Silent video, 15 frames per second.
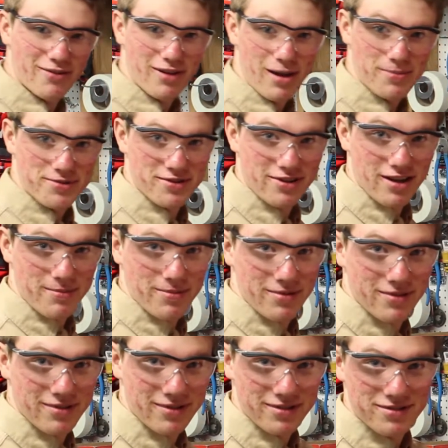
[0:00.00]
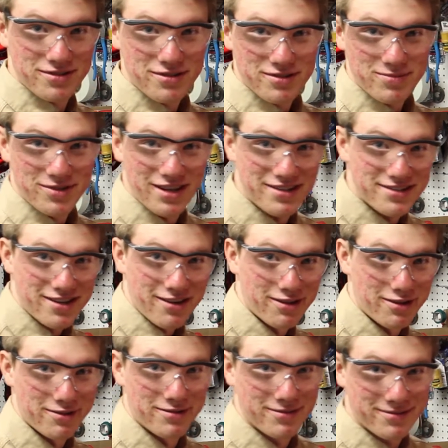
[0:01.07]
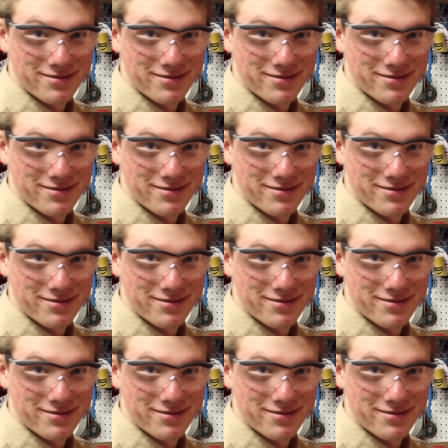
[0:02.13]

wraps it up. Let's do some test cutting.